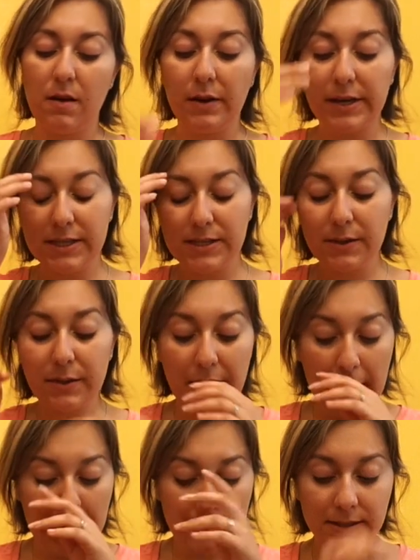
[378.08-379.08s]
Okay, so it
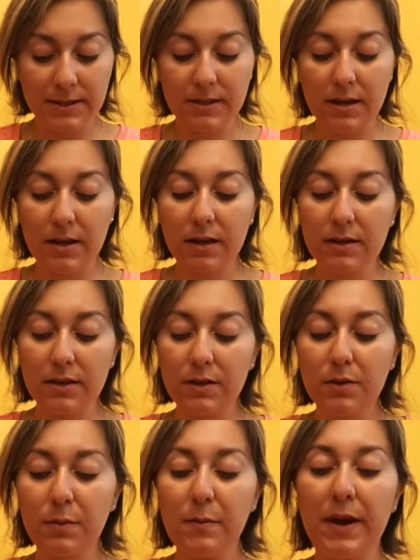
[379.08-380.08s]
has a
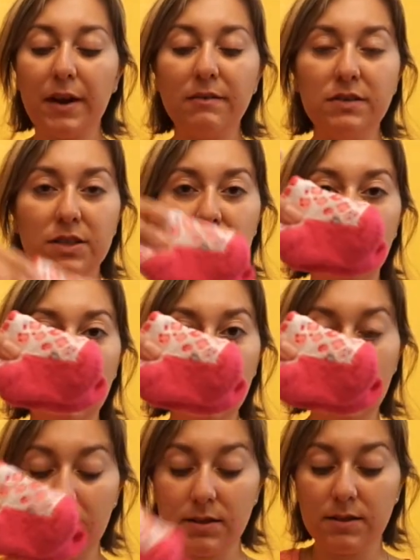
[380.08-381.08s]
little pair of
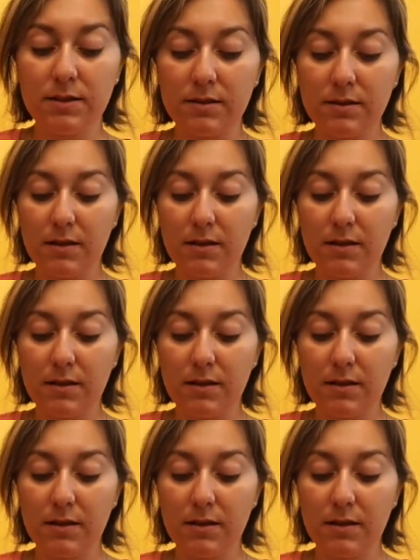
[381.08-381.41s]
socks